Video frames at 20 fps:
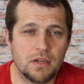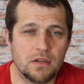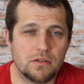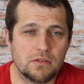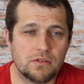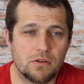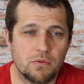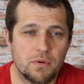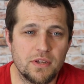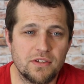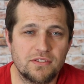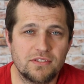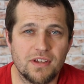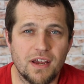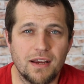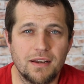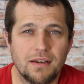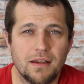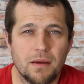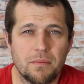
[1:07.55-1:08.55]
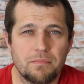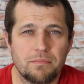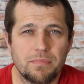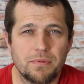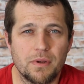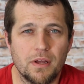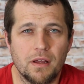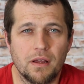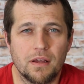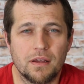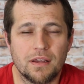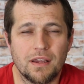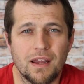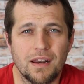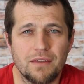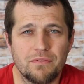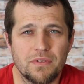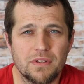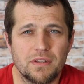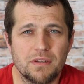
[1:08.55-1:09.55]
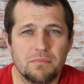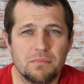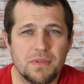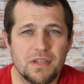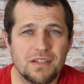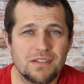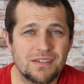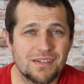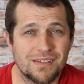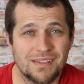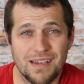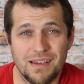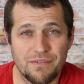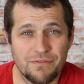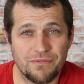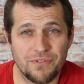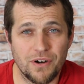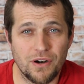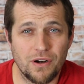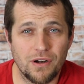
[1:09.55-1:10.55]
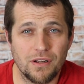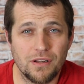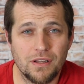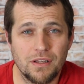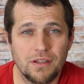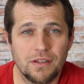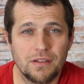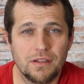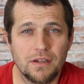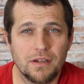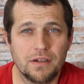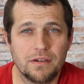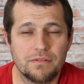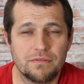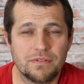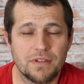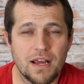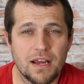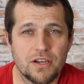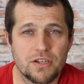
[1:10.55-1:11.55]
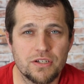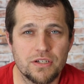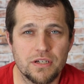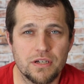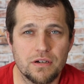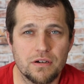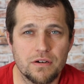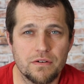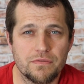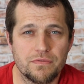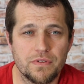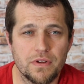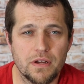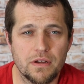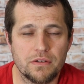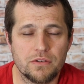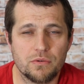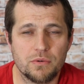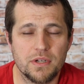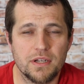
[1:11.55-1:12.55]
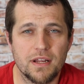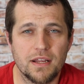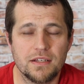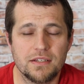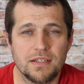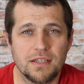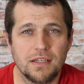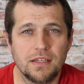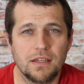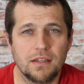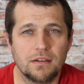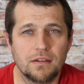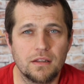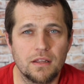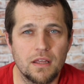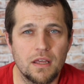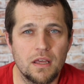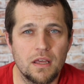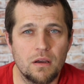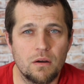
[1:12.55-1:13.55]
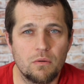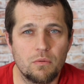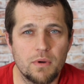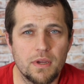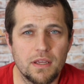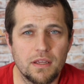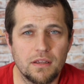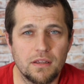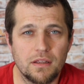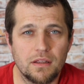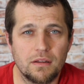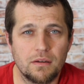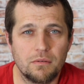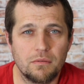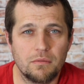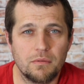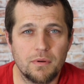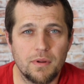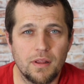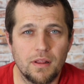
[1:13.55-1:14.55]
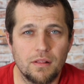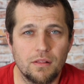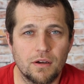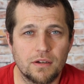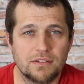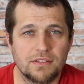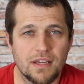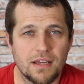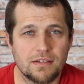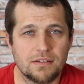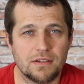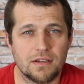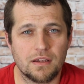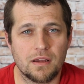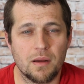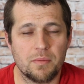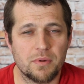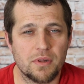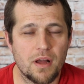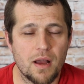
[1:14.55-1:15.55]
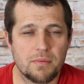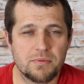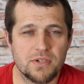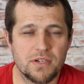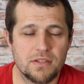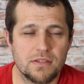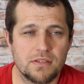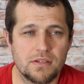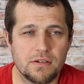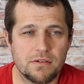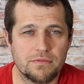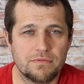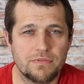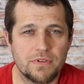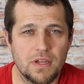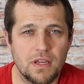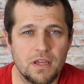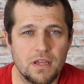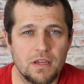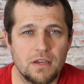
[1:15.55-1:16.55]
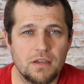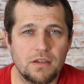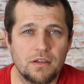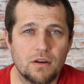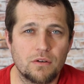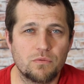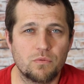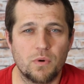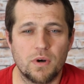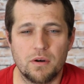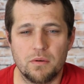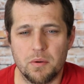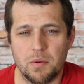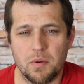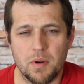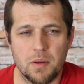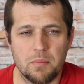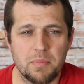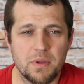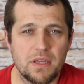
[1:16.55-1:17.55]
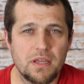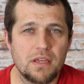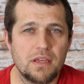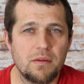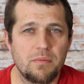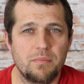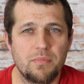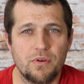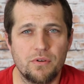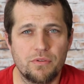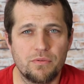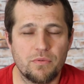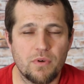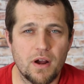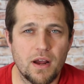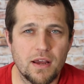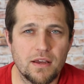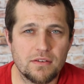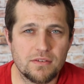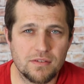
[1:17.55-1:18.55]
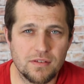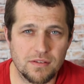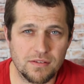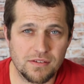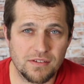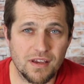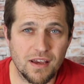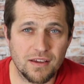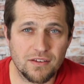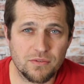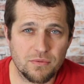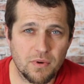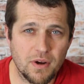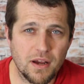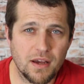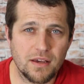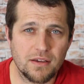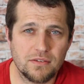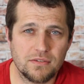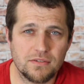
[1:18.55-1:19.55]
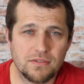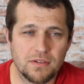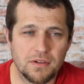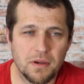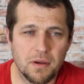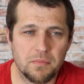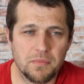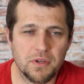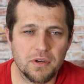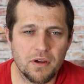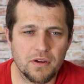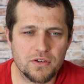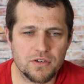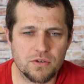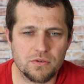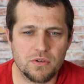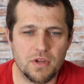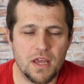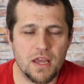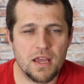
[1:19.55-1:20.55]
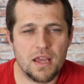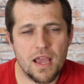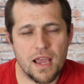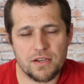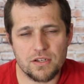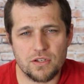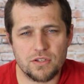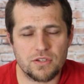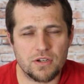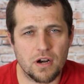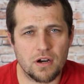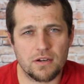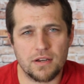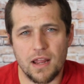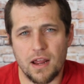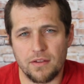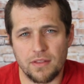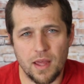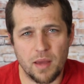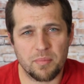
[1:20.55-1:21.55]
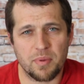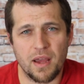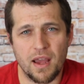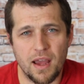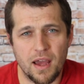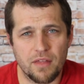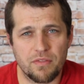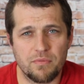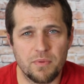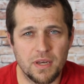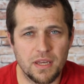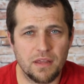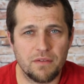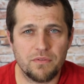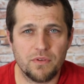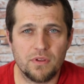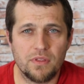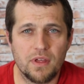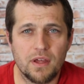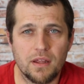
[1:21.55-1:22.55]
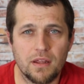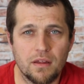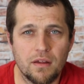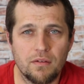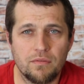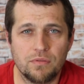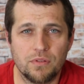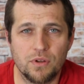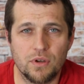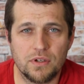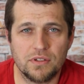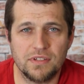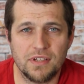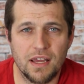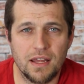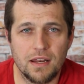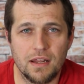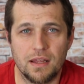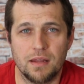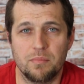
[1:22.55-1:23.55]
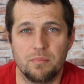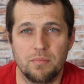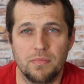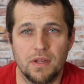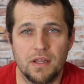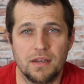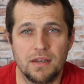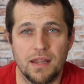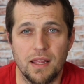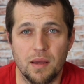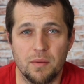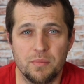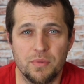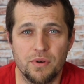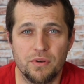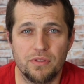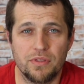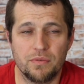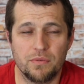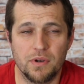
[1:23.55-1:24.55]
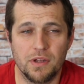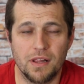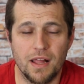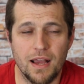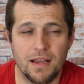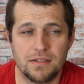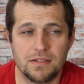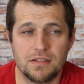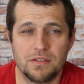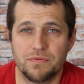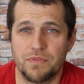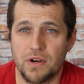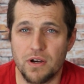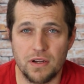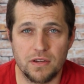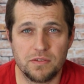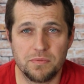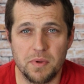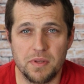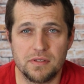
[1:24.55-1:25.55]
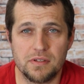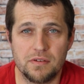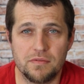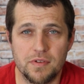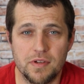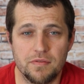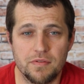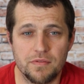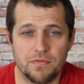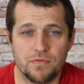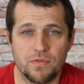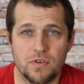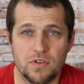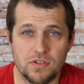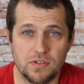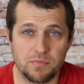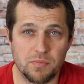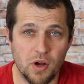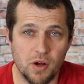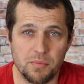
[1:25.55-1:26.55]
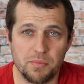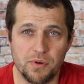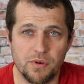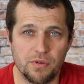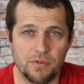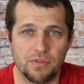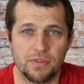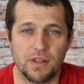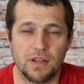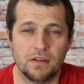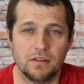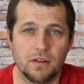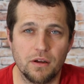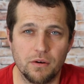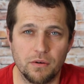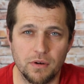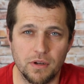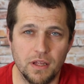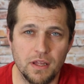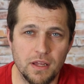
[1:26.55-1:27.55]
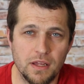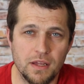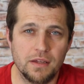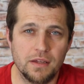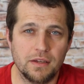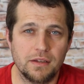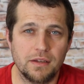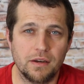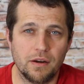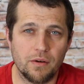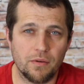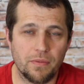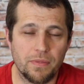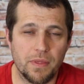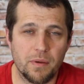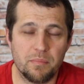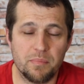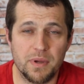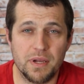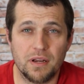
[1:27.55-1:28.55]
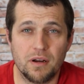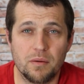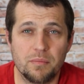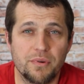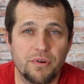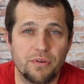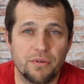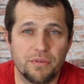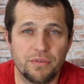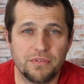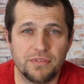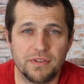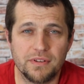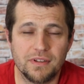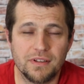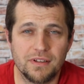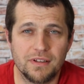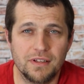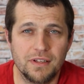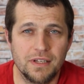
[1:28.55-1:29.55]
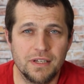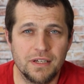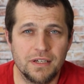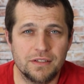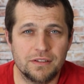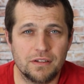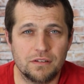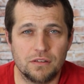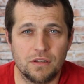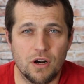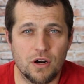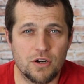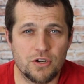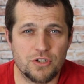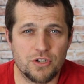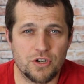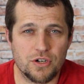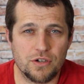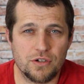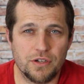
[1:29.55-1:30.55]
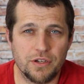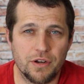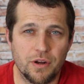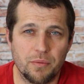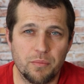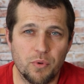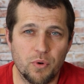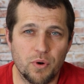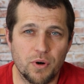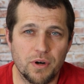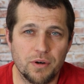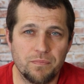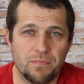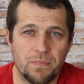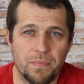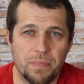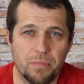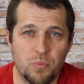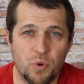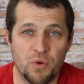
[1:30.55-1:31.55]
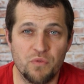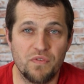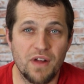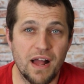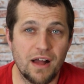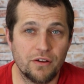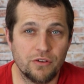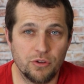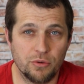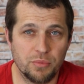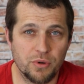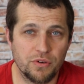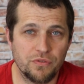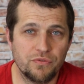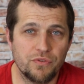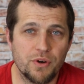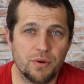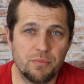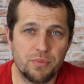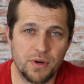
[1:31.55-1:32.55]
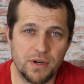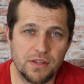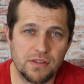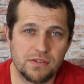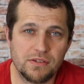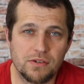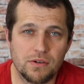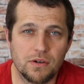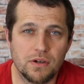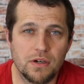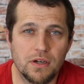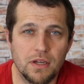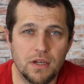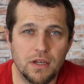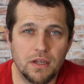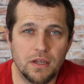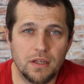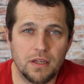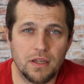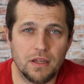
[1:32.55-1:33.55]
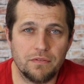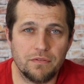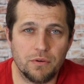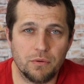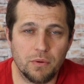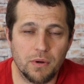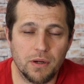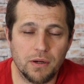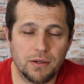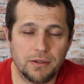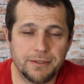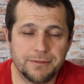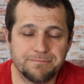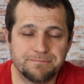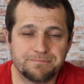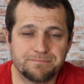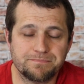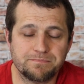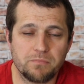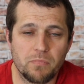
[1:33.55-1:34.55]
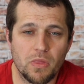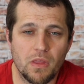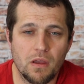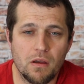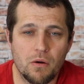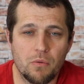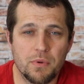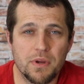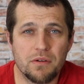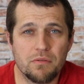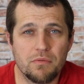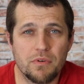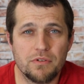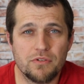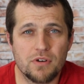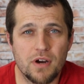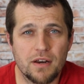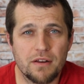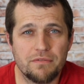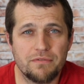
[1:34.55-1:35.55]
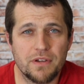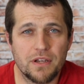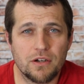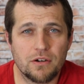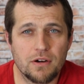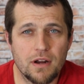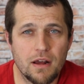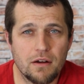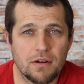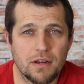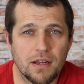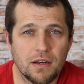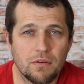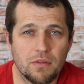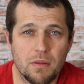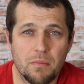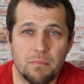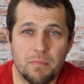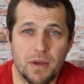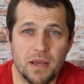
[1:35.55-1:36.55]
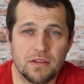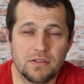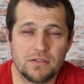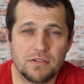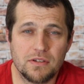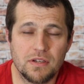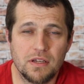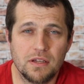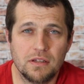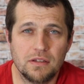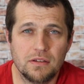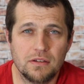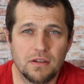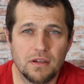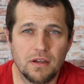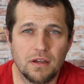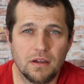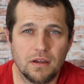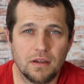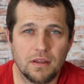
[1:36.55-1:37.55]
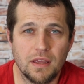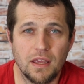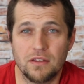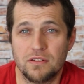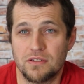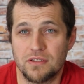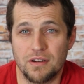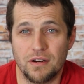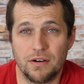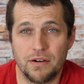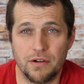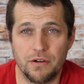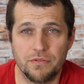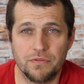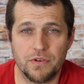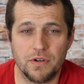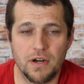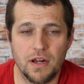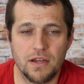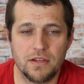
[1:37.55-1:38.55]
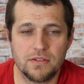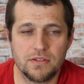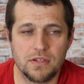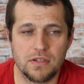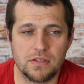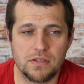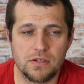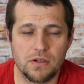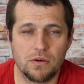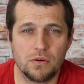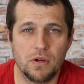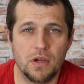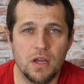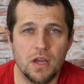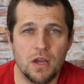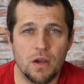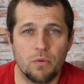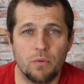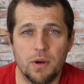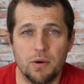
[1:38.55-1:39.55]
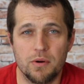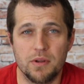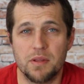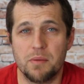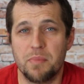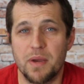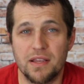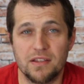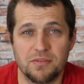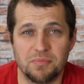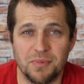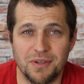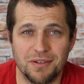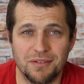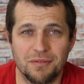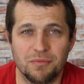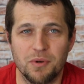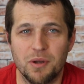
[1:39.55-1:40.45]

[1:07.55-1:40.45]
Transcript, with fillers: So we signed up uh, kind of in the mid to late fall of last year of uh, 2019, and we we looked at a couple options of you know where do we want to be booth wise and size wise. Um, you know as you as you start down that path, many of you that have looked at a, a NAMM booth realize it's very expensive, even for a small booth, let alone, you know, the bigger booths and the, the larger, you know, more, more valuable footprints or if you will. And uh, we, we tried to figure out kind of the best uh, case scenario for us. And so we were in the basement.